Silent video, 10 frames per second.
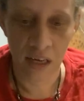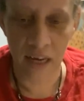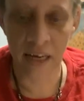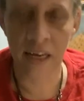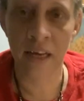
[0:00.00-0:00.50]

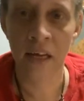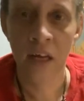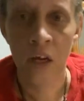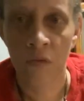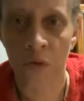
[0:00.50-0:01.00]
And
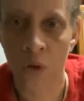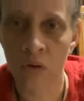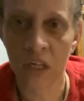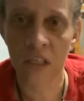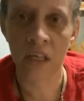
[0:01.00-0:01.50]
for
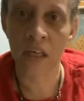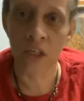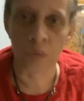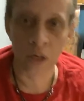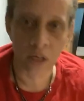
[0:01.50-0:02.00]
those that's in
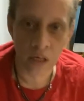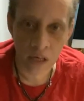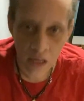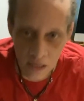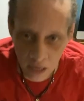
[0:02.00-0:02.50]
this reading,
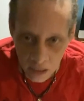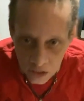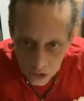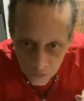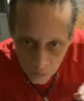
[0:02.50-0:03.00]
not
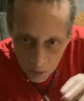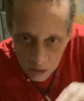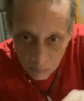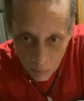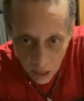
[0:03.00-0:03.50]
just for
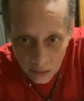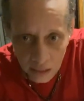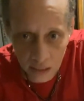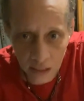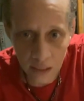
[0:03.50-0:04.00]
Miss
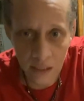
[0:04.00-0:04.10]
Molly,